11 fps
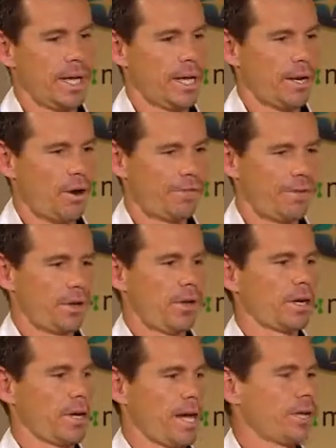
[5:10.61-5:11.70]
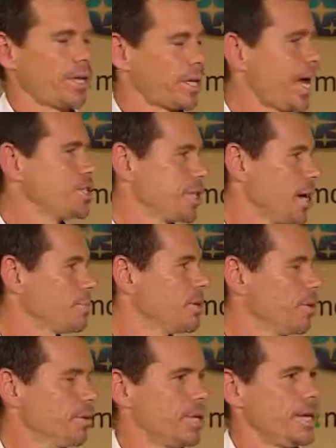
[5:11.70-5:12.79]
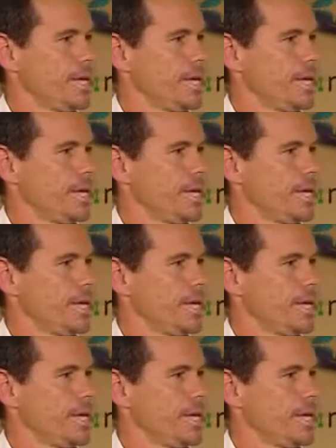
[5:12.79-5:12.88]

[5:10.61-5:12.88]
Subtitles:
I felt like I had a lot of catching up to do.